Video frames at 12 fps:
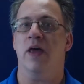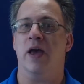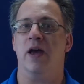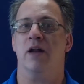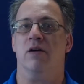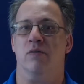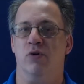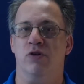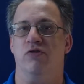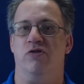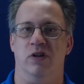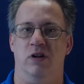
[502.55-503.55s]
And we'll
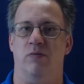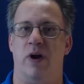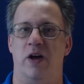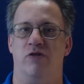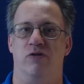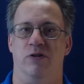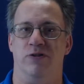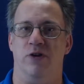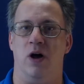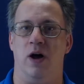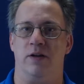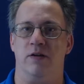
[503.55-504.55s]
use a little rational
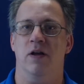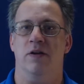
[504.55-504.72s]
thought